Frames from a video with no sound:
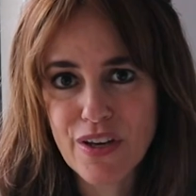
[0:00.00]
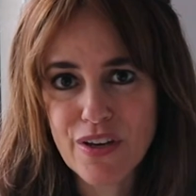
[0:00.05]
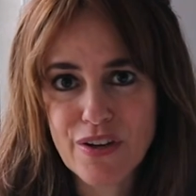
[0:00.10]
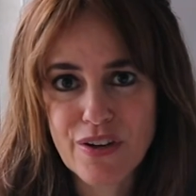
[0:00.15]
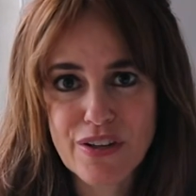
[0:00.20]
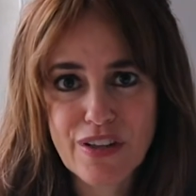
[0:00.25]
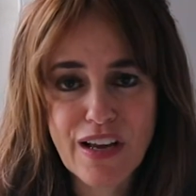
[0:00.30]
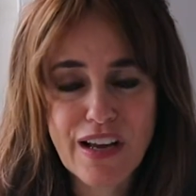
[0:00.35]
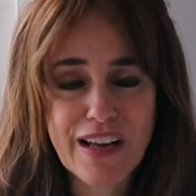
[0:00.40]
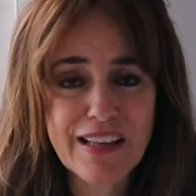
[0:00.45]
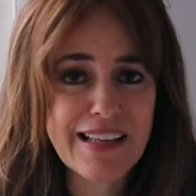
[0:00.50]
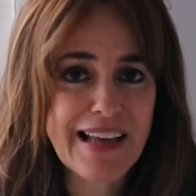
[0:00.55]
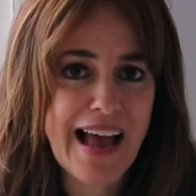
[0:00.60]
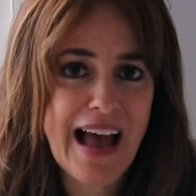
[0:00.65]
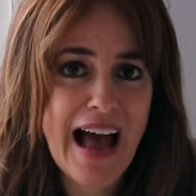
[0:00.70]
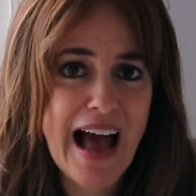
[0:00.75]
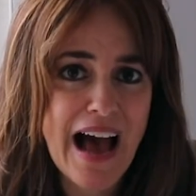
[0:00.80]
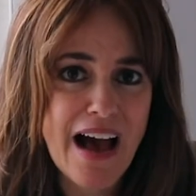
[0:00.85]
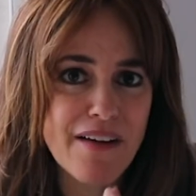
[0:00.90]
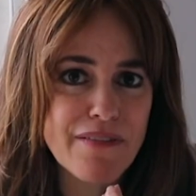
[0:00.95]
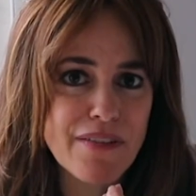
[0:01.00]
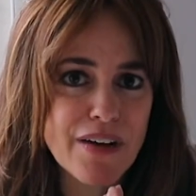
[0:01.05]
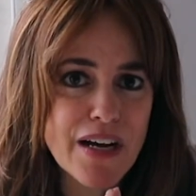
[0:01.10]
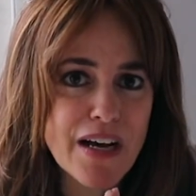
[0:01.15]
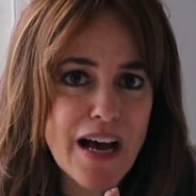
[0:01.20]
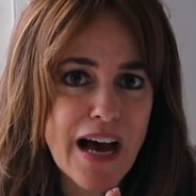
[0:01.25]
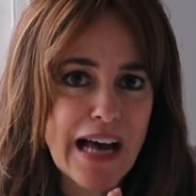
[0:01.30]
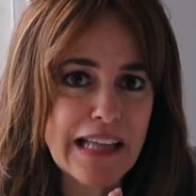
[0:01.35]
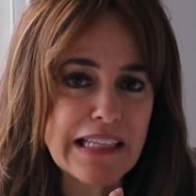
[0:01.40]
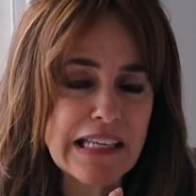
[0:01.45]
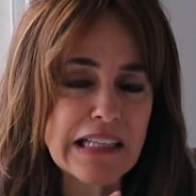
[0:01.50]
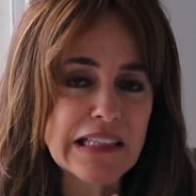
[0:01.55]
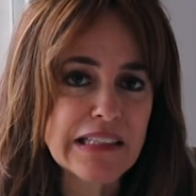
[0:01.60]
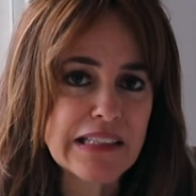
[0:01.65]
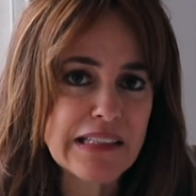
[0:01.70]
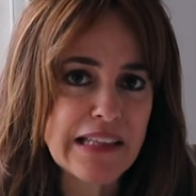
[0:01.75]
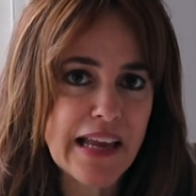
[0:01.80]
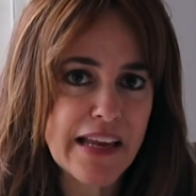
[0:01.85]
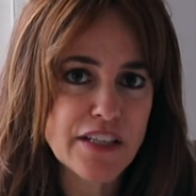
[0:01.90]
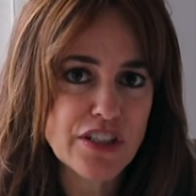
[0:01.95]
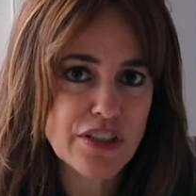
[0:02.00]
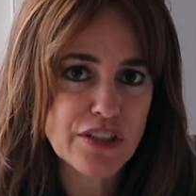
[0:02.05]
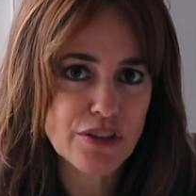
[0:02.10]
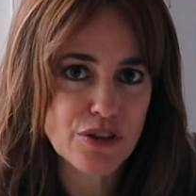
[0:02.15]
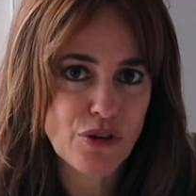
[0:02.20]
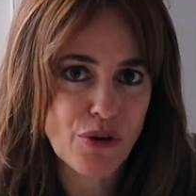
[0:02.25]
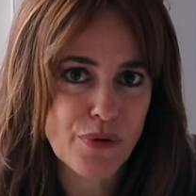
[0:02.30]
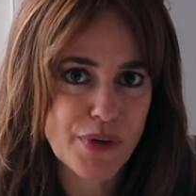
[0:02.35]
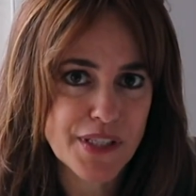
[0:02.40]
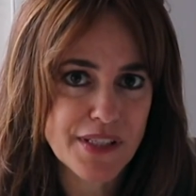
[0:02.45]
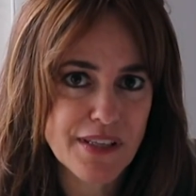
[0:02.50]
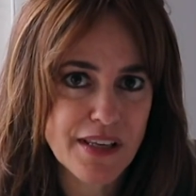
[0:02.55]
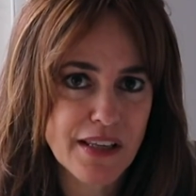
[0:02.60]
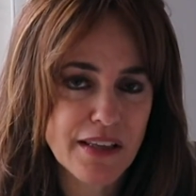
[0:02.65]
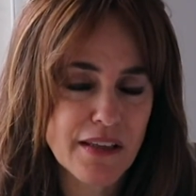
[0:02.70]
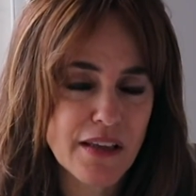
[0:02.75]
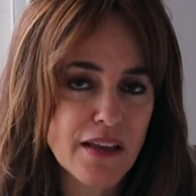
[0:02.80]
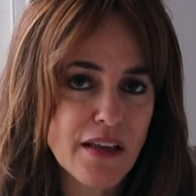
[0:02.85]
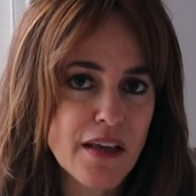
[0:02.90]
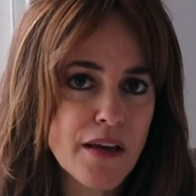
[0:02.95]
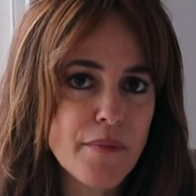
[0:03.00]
You're not gonna have an inclination towards it.